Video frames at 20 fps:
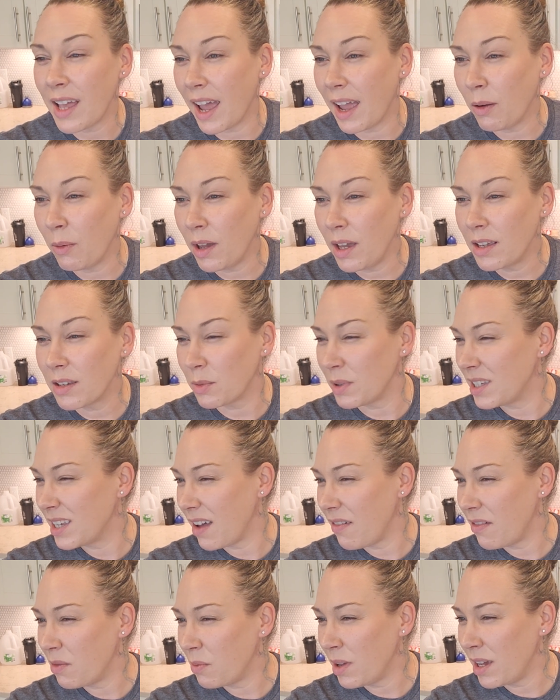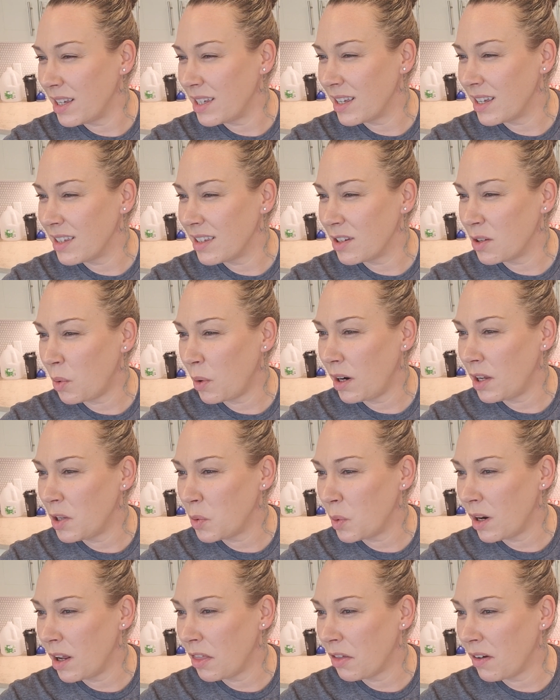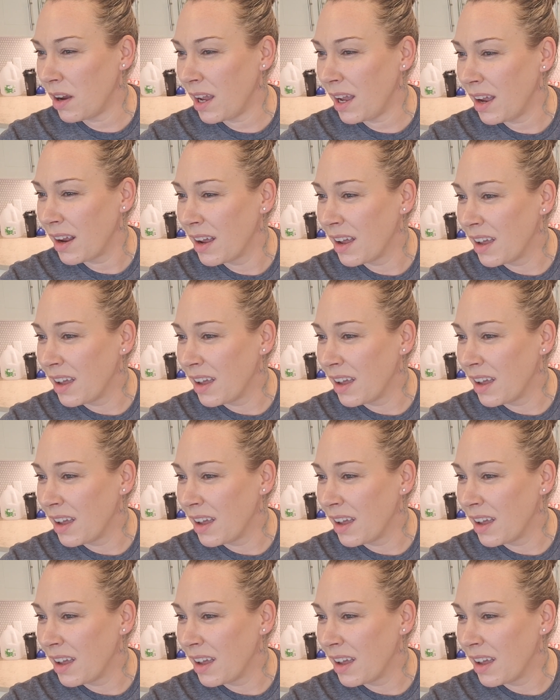Eight weeks? Are we seven weeks into 2023?